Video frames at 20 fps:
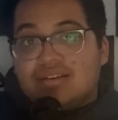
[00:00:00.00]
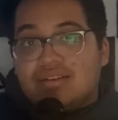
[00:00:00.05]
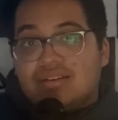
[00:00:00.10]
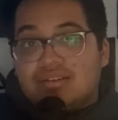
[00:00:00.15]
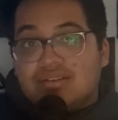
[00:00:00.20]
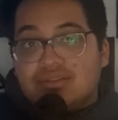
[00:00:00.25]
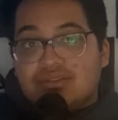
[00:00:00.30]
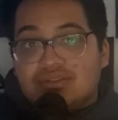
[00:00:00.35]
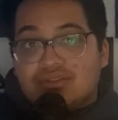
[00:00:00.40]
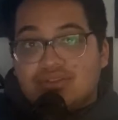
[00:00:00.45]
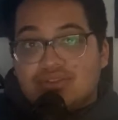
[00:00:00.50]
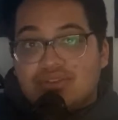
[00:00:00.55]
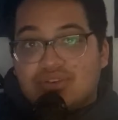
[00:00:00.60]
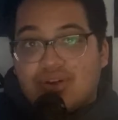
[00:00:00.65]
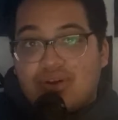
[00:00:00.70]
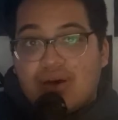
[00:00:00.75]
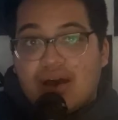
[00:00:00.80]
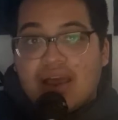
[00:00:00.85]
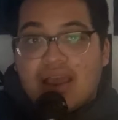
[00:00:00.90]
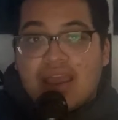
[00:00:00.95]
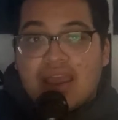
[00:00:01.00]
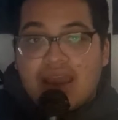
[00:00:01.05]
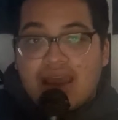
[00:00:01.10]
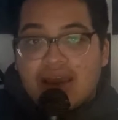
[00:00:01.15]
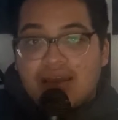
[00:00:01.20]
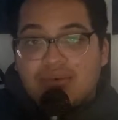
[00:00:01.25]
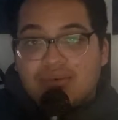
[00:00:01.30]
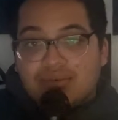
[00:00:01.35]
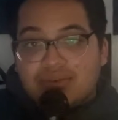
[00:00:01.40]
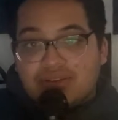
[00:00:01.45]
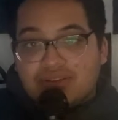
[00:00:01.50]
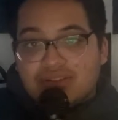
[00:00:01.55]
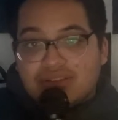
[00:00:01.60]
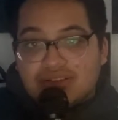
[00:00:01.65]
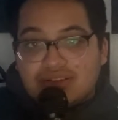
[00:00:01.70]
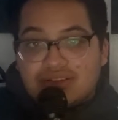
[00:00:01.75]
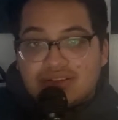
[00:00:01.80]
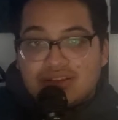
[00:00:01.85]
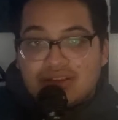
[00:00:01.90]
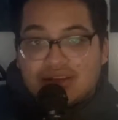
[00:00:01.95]
So I had
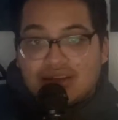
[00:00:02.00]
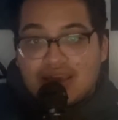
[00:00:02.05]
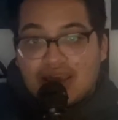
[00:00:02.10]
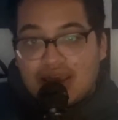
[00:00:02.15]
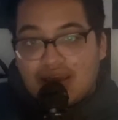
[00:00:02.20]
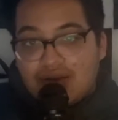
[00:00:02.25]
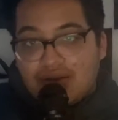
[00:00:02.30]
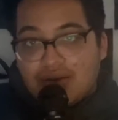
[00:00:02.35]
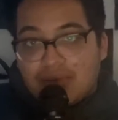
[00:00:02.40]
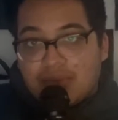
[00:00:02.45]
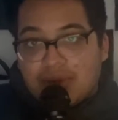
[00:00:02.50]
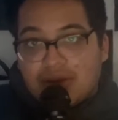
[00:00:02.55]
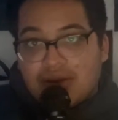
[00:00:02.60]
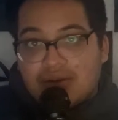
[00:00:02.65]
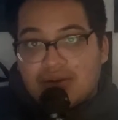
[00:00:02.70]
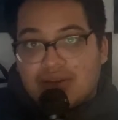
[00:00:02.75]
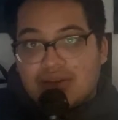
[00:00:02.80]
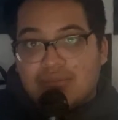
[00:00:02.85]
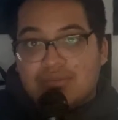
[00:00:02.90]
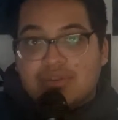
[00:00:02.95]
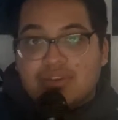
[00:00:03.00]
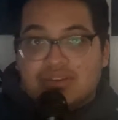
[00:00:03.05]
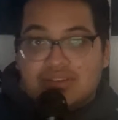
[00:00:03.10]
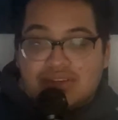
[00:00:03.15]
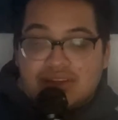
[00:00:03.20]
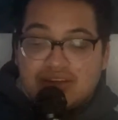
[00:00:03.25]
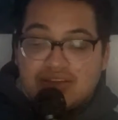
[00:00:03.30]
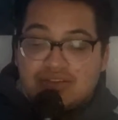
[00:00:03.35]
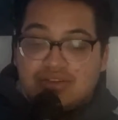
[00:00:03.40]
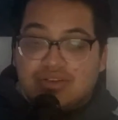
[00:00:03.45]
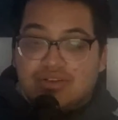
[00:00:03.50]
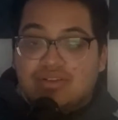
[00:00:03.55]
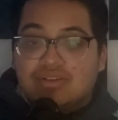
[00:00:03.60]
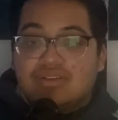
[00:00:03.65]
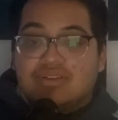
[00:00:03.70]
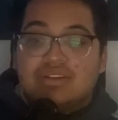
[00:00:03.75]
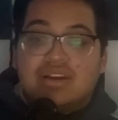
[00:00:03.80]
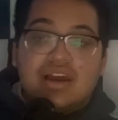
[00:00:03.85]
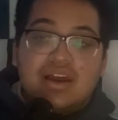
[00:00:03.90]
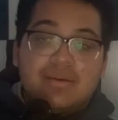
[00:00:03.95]
reasons to care about him because they took the
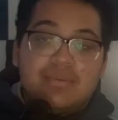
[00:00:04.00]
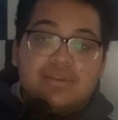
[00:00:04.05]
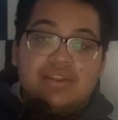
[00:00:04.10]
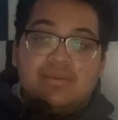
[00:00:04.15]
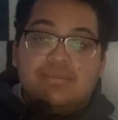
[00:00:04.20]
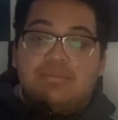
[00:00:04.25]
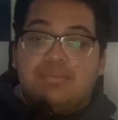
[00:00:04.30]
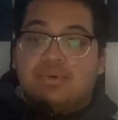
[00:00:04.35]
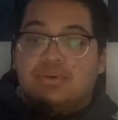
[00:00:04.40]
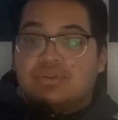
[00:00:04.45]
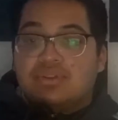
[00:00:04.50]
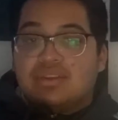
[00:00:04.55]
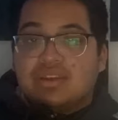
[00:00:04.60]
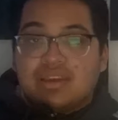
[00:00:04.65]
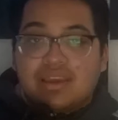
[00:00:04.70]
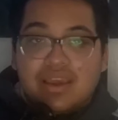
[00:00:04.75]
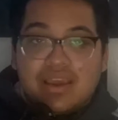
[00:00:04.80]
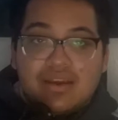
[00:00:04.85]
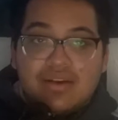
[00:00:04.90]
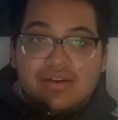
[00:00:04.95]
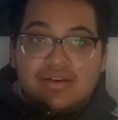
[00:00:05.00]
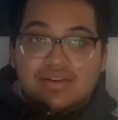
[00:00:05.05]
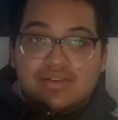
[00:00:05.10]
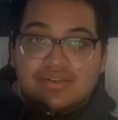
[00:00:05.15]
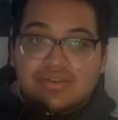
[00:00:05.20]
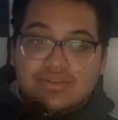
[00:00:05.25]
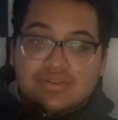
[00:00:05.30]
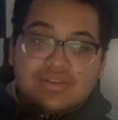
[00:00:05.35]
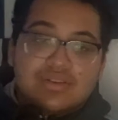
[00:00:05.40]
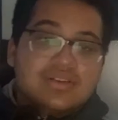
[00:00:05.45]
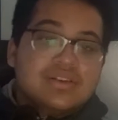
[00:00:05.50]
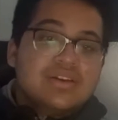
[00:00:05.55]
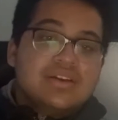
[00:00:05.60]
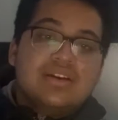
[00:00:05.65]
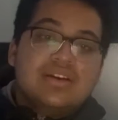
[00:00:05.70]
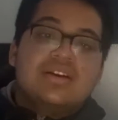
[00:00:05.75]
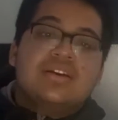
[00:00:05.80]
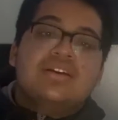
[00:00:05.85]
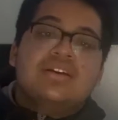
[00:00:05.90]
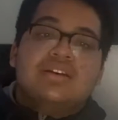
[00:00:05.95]
time and they built the character.
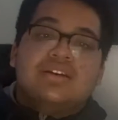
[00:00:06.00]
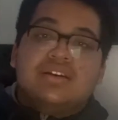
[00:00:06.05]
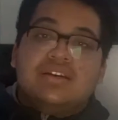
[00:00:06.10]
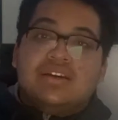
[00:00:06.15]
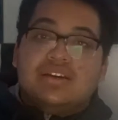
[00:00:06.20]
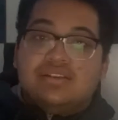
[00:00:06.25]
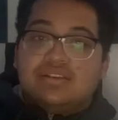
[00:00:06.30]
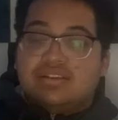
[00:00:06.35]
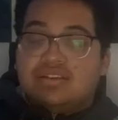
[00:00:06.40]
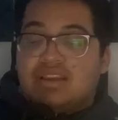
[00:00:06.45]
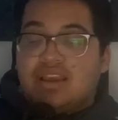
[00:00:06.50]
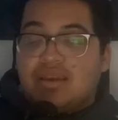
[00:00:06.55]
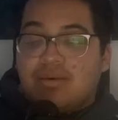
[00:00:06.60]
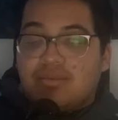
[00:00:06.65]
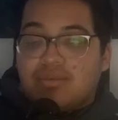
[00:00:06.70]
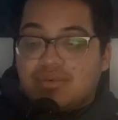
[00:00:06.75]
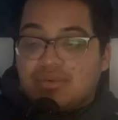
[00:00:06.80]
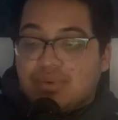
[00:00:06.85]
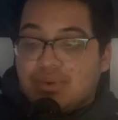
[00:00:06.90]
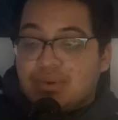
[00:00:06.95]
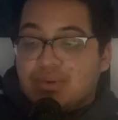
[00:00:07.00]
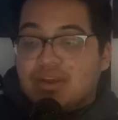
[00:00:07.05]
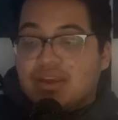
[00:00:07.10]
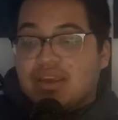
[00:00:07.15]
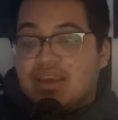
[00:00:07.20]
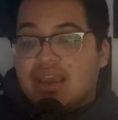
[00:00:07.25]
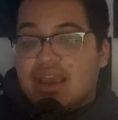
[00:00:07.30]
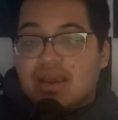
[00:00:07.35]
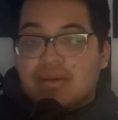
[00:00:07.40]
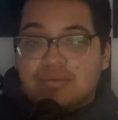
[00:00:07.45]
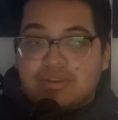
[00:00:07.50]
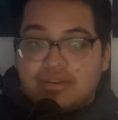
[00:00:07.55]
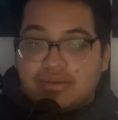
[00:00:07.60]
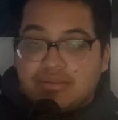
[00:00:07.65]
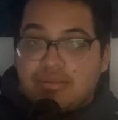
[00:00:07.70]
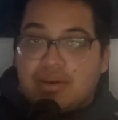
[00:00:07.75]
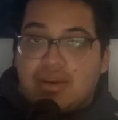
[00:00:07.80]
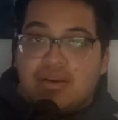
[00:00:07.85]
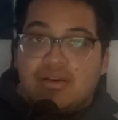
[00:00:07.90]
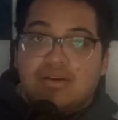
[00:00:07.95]
And same with people like Captain
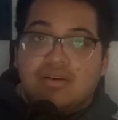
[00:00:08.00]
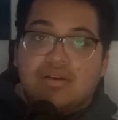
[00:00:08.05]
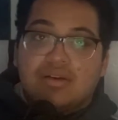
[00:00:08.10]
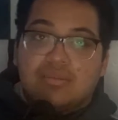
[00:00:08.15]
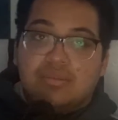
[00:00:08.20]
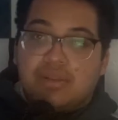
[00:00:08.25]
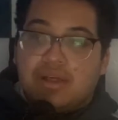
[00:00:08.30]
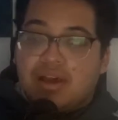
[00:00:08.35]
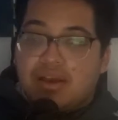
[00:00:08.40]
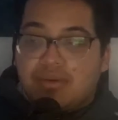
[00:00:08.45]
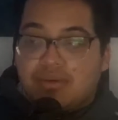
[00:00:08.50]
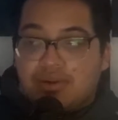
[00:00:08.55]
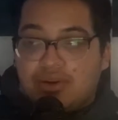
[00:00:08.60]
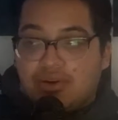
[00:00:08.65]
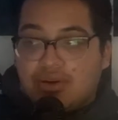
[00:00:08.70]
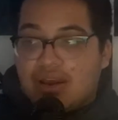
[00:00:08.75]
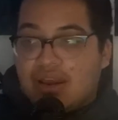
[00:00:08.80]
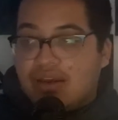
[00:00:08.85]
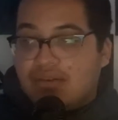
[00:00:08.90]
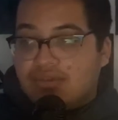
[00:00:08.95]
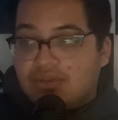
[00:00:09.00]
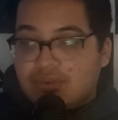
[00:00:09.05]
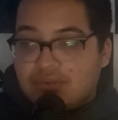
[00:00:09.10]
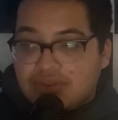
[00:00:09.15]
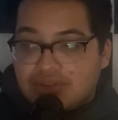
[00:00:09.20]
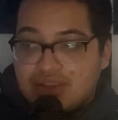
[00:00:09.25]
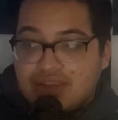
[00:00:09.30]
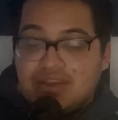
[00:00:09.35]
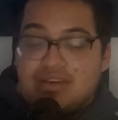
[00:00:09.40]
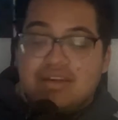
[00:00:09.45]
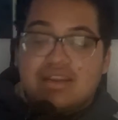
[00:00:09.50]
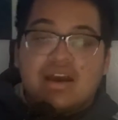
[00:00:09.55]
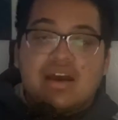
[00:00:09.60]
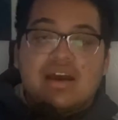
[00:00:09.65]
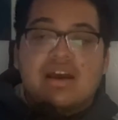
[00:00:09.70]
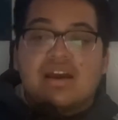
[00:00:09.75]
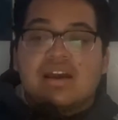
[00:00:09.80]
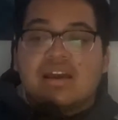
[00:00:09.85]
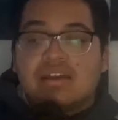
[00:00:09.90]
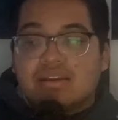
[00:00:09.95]
America, Black Widow, everyone that
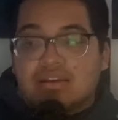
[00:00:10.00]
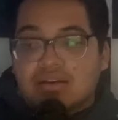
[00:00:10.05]
died,